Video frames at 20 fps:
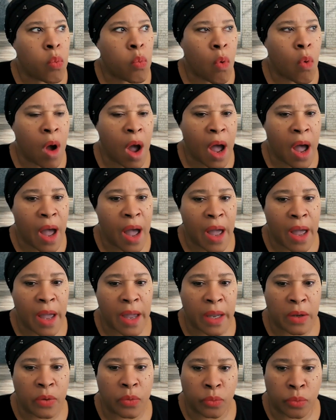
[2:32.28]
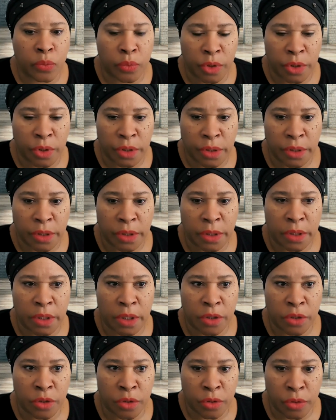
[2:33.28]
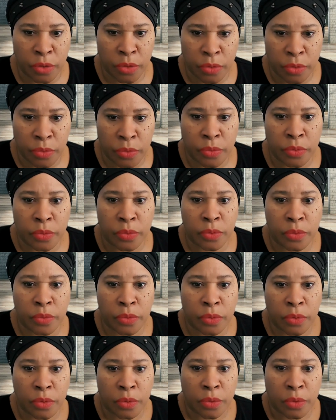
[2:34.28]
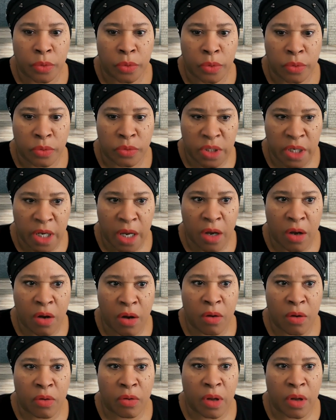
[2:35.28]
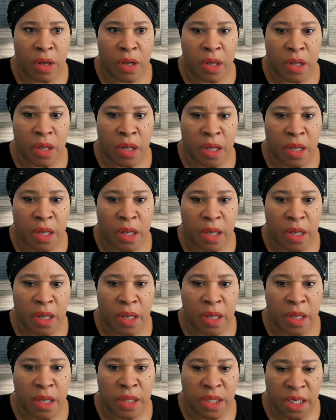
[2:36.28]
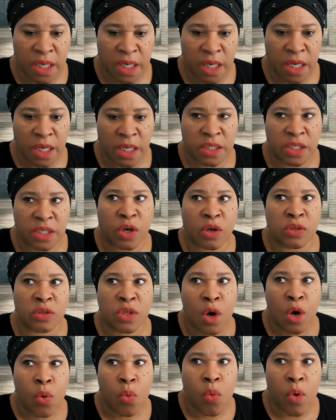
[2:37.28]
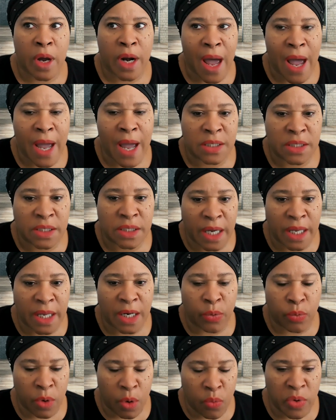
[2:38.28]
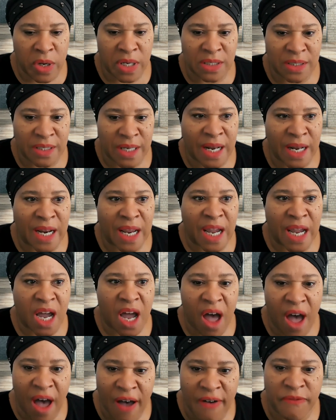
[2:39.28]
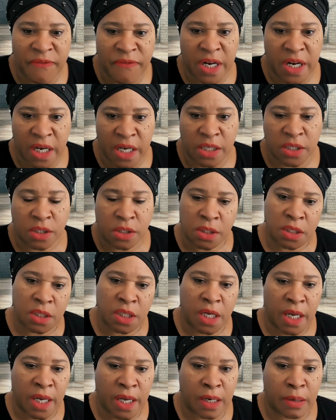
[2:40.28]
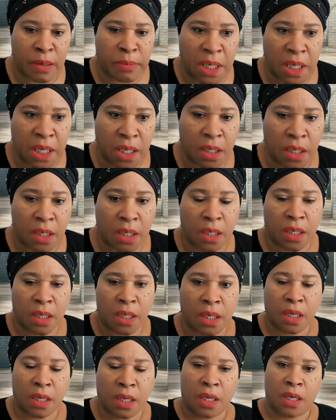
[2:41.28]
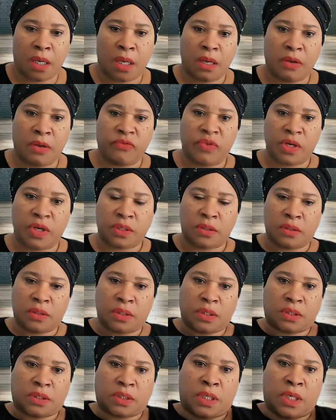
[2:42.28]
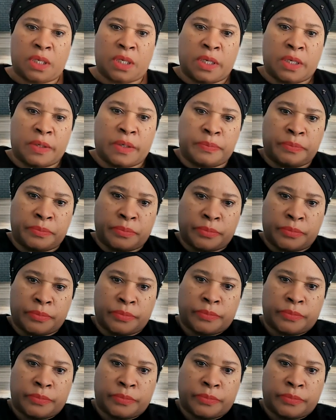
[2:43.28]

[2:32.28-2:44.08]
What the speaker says: why would you tell the, he goes, what I said, what we said in confidence to the enemy. And Victor looked at him,